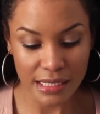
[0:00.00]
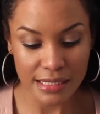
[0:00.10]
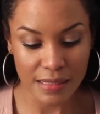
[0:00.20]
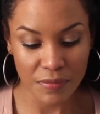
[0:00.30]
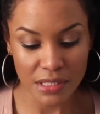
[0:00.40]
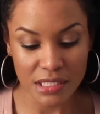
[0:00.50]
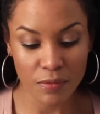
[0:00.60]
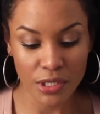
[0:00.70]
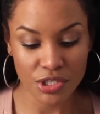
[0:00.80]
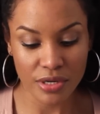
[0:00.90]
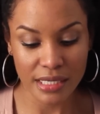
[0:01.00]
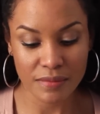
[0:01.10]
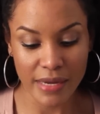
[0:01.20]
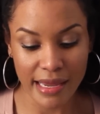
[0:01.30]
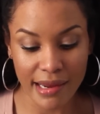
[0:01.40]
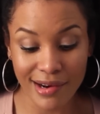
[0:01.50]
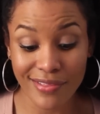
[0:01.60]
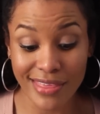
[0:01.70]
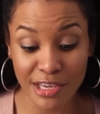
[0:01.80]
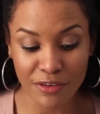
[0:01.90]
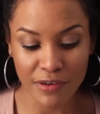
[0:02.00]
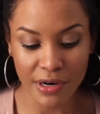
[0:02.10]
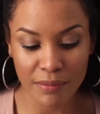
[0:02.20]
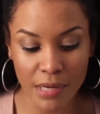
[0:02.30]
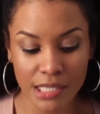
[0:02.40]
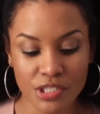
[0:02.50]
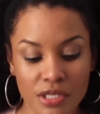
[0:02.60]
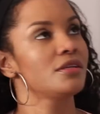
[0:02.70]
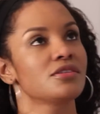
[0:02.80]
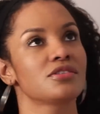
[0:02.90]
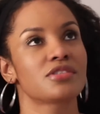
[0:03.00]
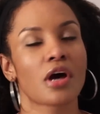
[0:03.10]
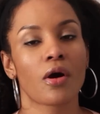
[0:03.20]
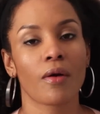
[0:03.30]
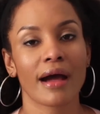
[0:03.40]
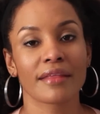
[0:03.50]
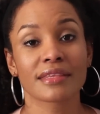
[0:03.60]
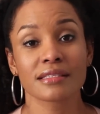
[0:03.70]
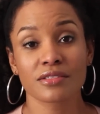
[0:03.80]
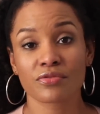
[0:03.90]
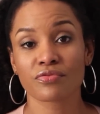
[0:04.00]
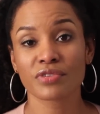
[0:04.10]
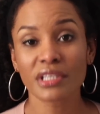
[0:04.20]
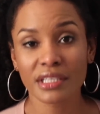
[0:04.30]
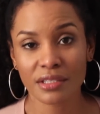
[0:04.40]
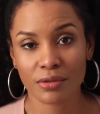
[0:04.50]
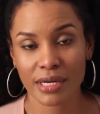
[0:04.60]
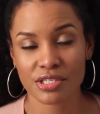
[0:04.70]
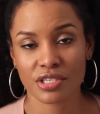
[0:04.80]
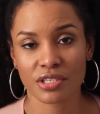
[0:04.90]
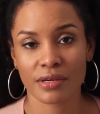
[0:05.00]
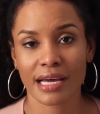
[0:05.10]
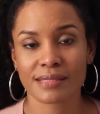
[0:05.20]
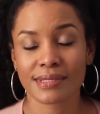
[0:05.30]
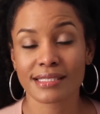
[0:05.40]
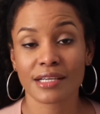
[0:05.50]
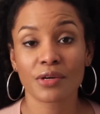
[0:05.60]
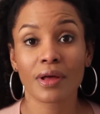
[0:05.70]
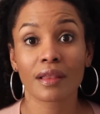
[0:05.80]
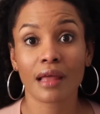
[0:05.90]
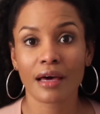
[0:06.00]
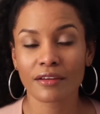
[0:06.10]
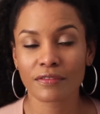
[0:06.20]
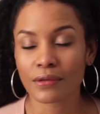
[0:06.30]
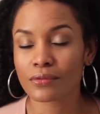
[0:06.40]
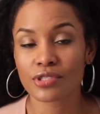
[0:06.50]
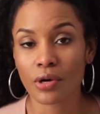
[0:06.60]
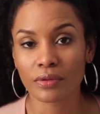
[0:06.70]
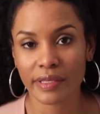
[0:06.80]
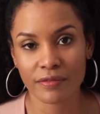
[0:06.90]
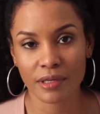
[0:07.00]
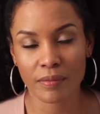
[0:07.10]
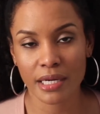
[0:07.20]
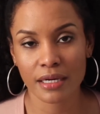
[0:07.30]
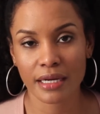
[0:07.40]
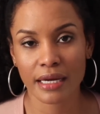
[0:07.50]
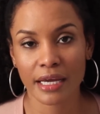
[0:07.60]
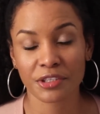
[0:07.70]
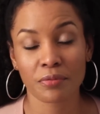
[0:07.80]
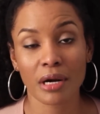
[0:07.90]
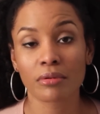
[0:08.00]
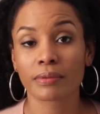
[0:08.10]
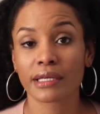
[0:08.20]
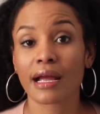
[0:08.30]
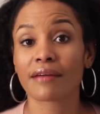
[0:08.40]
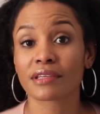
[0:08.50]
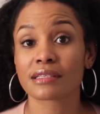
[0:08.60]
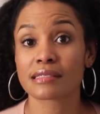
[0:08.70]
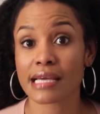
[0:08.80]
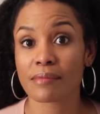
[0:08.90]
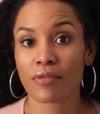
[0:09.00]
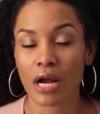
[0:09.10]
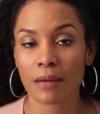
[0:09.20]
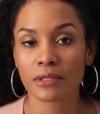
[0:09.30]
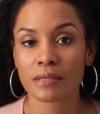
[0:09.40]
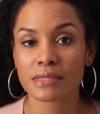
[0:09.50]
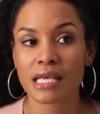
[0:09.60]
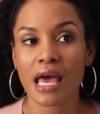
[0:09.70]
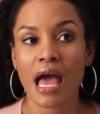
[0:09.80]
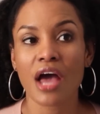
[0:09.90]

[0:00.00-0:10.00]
need something to moisturize my hair. Thank you very much. So, this is a really good question, you guys, because I know a lot of you don't live in America and you probably are having the same problems